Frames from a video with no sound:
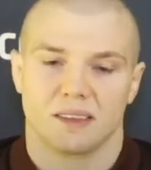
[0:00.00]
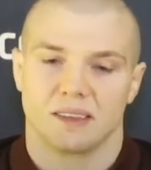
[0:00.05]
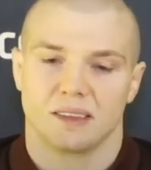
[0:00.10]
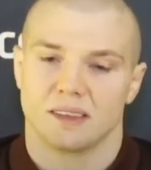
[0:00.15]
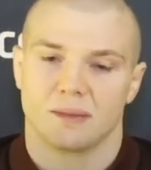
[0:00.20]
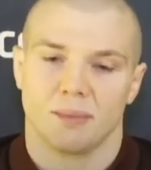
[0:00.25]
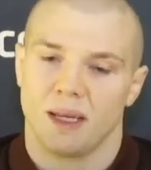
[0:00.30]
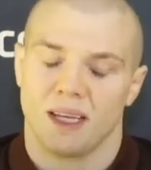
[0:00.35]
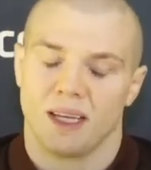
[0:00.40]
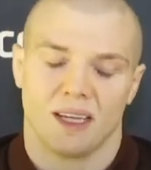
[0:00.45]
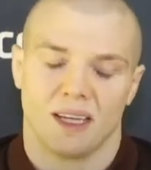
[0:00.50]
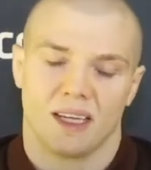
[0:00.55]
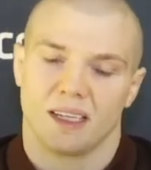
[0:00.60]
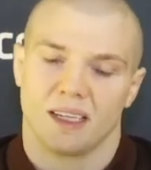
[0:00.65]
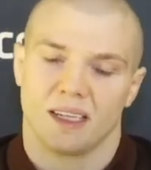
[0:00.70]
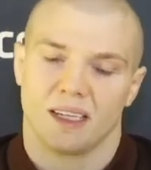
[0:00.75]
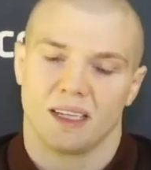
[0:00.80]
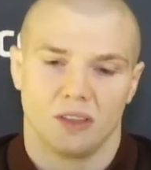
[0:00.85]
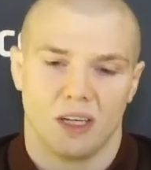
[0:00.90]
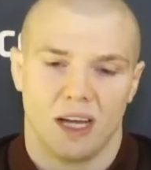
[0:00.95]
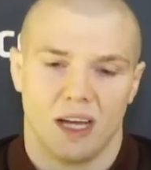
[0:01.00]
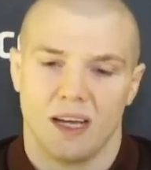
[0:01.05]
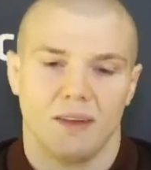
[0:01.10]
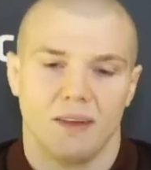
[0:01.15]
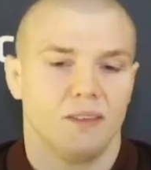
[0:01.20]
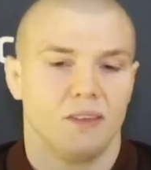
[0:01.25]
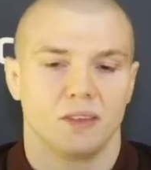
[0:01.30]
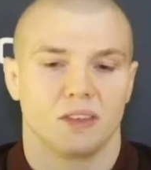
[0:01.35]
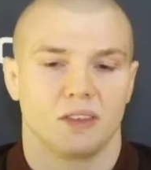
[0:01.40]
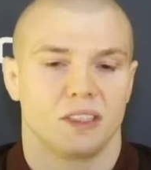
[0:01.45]
man, like, you have
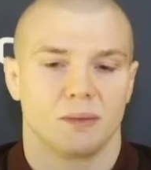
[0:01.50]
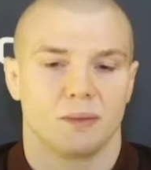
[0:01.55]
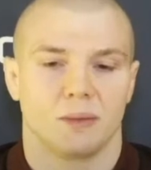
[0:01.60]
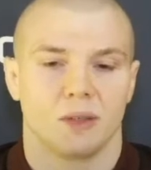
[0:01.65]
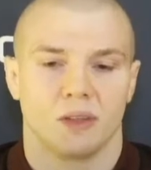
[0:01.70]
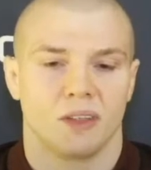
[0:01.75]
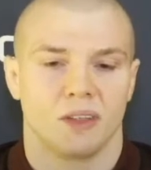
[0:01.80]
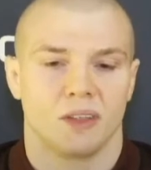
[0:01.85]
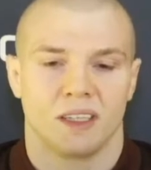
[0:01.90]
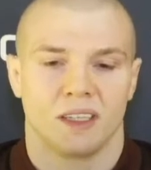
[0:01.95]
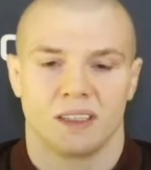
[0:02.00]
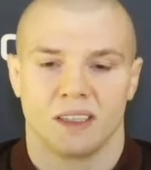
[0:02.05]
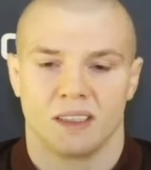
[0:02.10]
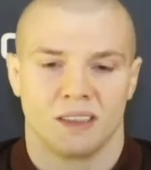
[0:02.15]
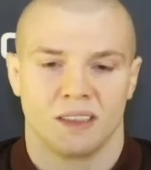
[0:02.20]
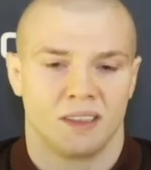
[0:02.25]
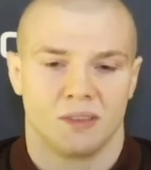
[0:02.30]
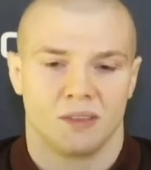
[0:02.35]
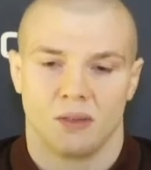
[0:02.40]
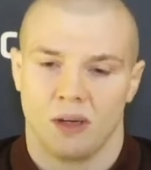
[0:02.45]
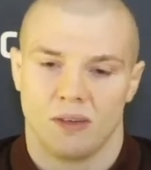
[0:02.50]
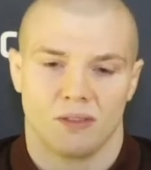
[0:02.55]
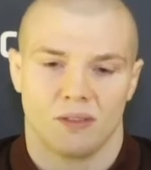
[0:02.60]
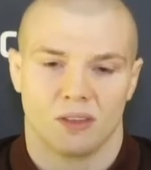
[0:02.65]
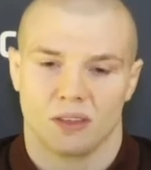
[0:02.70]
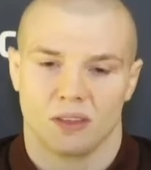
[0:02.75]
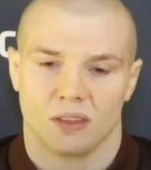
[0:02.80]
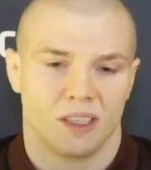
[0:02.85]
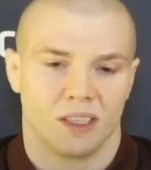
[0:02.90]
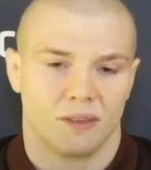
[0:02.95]
to keep going, and then whoever
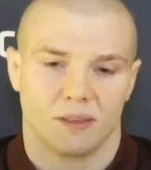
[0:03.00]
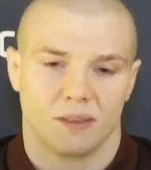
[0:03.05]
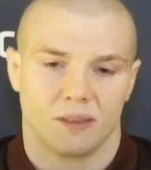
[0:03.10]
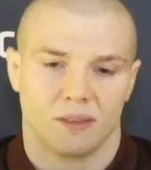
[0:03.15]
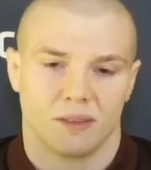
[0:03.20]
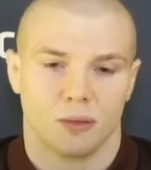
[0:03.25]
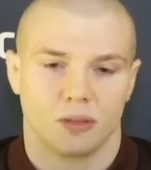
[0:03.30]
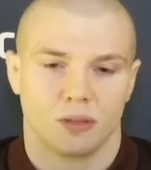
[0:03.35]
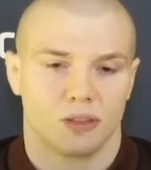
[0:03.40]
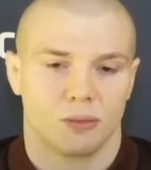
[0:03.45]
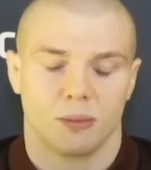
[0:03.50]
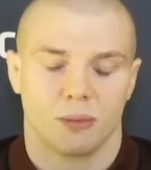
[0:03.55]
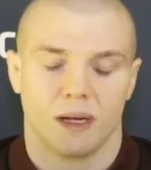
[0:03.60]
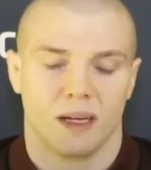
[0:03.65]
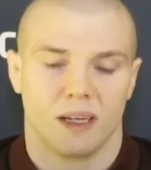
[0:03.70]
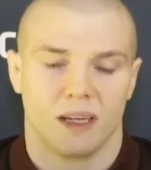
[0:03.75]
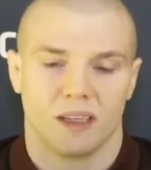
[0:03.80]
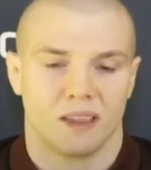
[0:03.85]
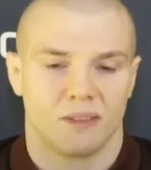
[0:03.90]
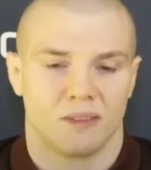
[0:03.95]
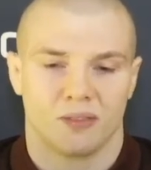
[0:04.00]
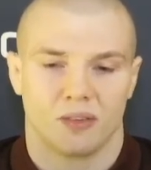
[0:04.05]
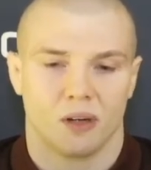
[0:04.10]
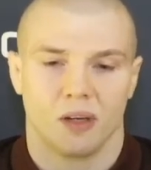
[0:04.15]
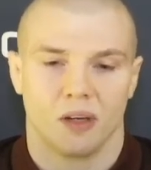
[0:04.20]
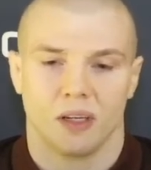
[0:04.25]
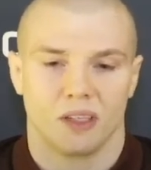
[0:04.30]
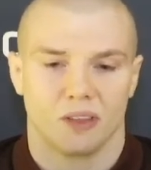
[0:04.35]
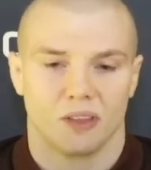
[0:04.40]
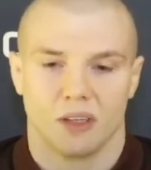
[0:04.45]
they put you in
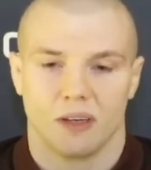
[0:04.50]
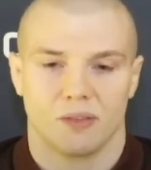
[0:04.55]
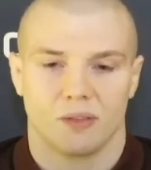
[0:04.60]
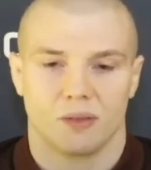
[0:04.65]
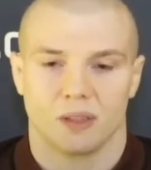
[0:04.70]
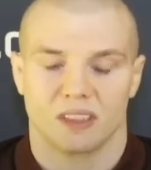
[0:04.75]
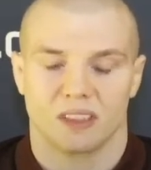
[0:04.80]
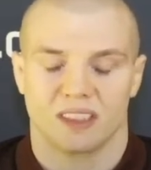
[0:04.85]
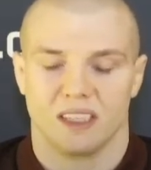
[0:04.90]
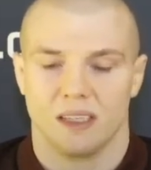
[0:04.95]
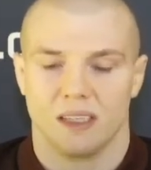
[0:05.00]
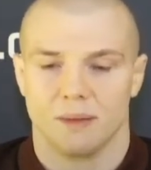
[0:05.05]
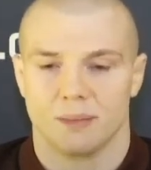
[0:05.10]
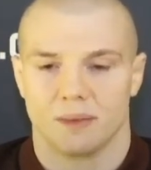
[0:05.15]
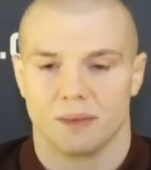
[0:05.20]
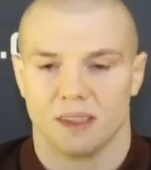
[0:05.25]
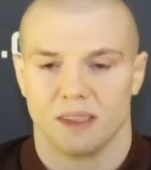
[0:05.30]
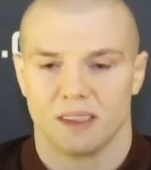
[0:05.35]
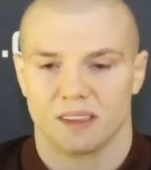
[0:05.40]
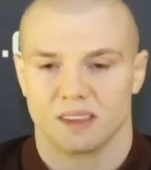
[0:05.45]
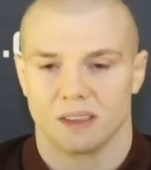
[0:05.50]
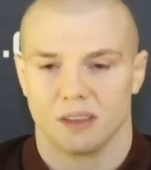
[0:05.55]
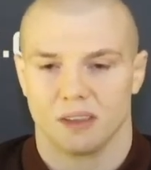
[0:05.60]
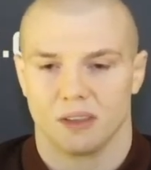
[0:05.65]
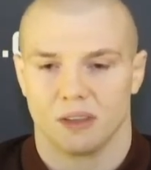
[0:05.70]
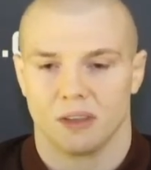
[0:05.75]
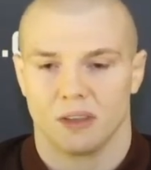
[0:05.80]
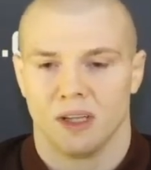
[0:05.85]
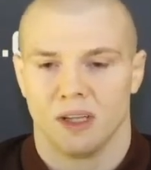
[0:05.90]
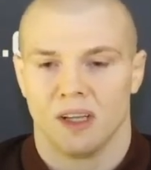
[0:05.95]
front, like, you have to accept. Like,
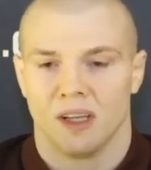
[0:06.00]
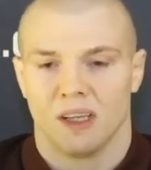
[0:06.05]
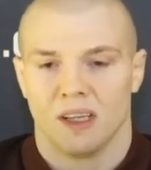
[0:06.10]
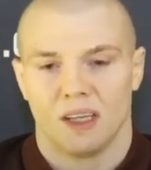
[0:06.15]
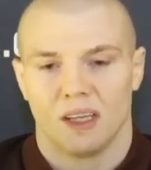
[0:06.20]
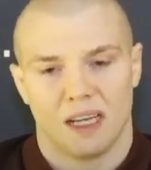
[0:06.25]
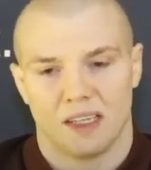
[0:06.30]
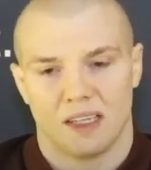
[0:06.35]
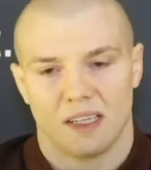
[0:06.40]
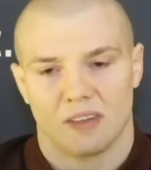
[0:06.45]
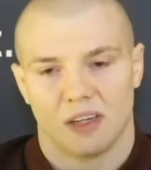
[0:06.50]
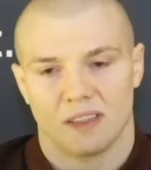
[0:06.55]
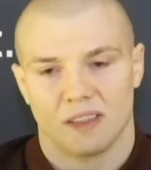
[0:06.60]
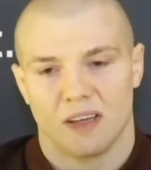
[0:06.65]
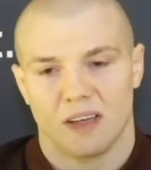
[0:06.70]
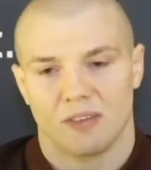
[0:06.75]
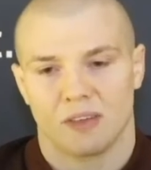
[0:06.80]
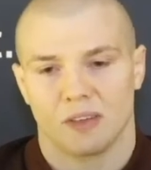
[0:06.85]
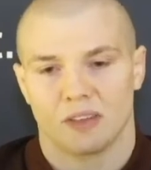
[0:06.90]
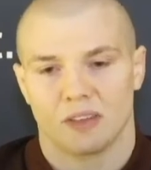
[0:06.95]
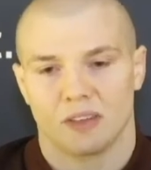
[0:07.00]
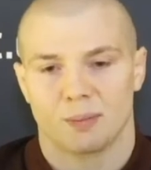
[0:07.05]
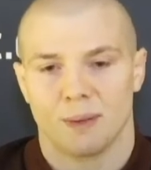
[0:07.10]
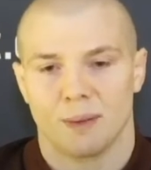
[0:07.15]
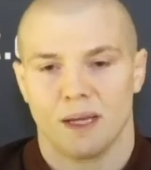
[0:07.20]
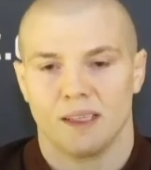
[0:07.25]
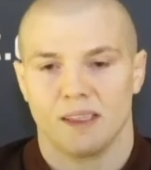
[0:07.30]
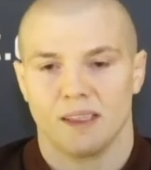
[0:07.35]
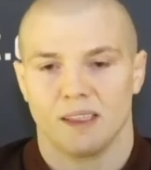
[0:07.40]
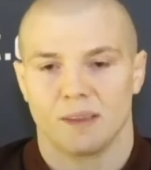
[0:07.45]
so I definitely
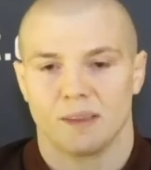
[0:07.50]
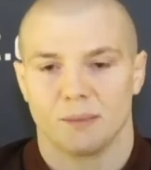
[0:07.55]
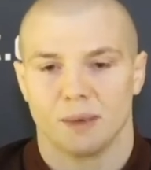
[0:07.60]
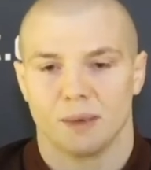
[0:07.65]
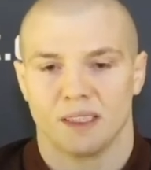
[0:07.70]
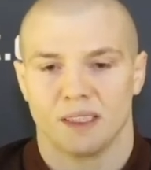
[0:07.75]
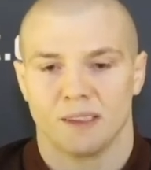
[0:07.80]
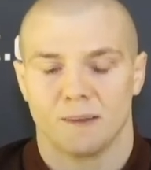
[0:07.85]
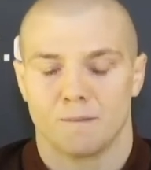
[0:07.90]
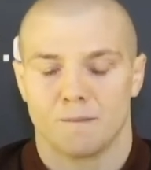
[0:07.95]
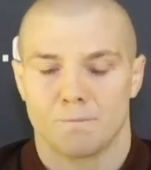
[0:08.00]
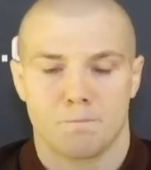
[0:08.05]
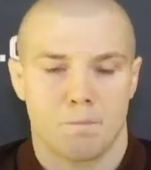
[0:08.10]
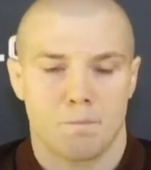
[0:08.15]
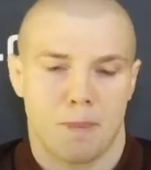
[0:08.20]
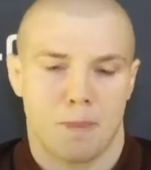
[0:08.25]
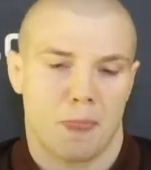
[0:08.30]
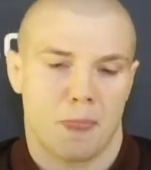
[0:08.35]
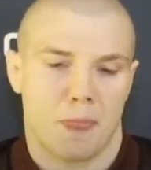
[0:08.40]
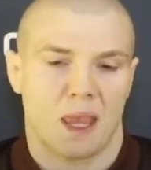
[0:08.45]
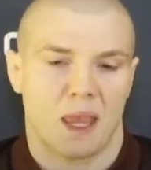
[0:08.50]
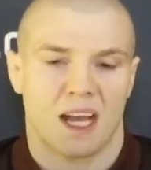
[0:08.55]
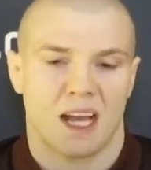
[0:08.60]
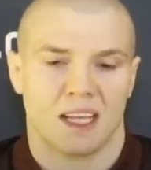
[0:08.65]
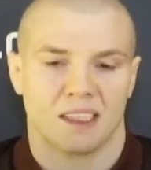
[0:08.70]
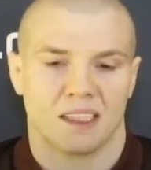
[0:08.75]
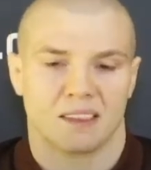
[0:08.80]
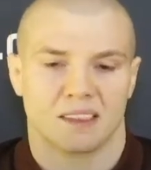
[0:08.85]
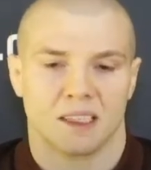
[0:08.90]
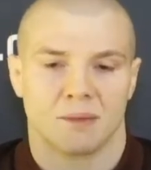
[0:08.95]
respect it, but at
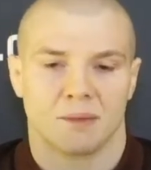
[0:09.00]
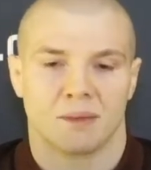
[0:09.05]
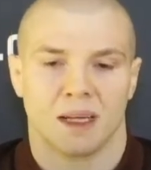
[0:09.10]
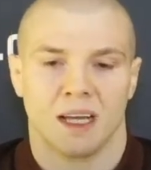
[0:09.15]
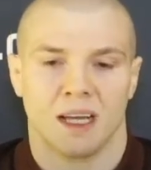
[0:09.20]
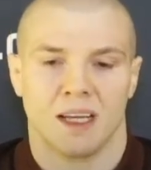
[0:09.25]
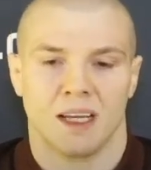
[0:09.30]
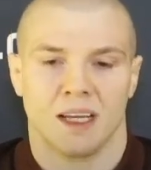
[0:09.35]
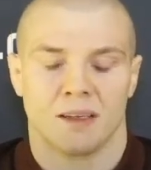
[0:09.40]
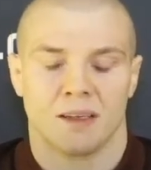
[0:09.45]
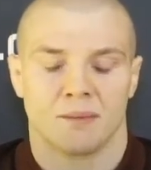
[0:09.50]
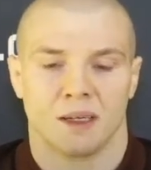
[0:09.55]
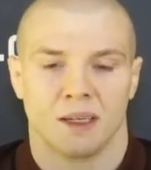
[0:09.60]
the same time,